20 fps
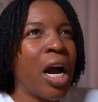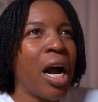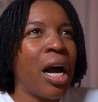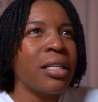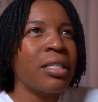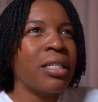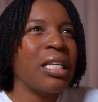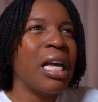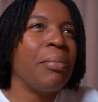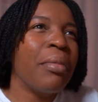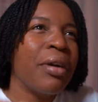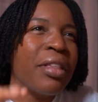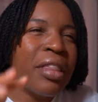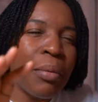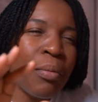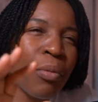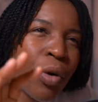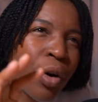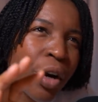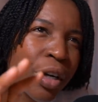Some of them
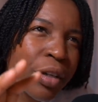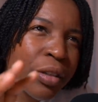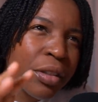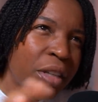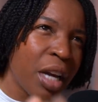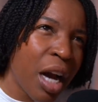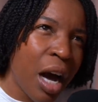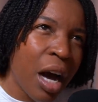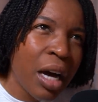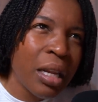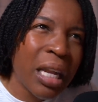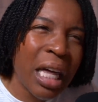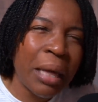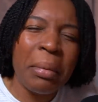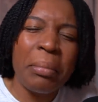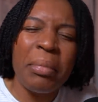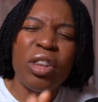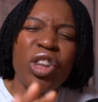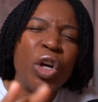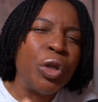were young, like
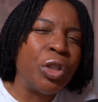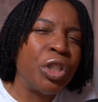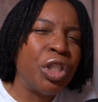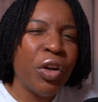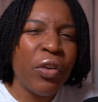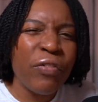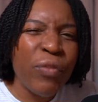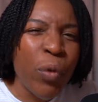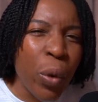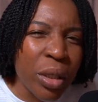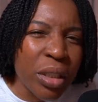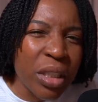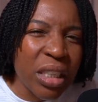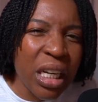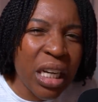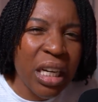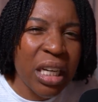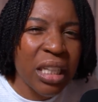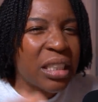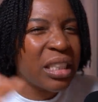maybe 13 or
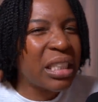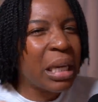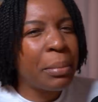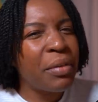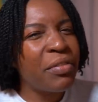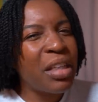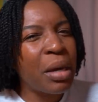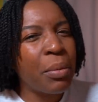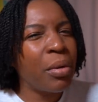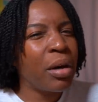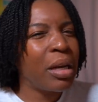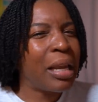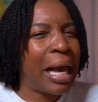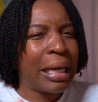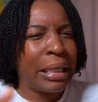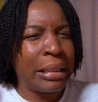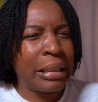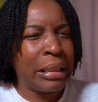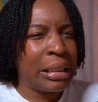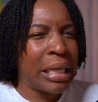14, and some of them were like
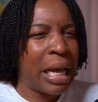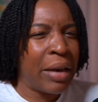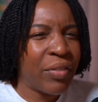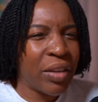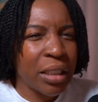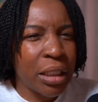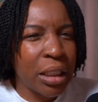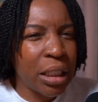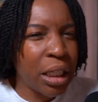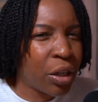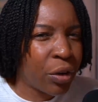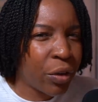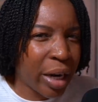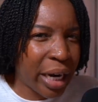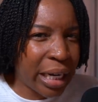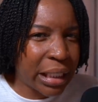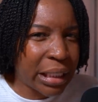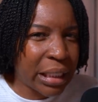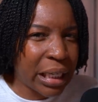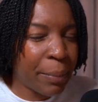17 or
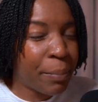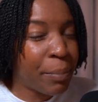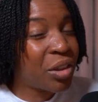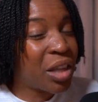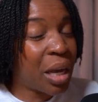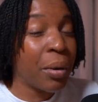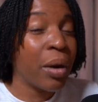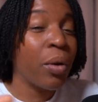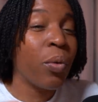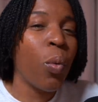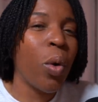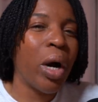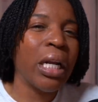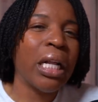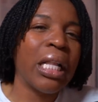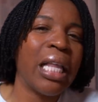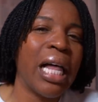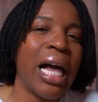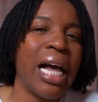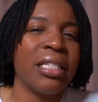18, but they were in one
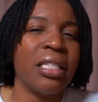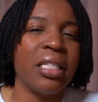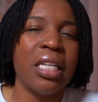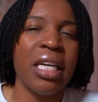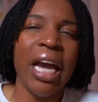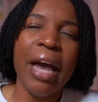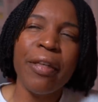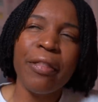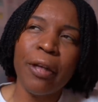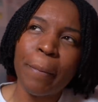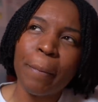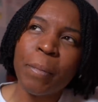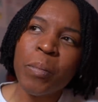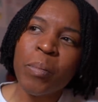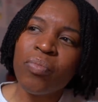class together.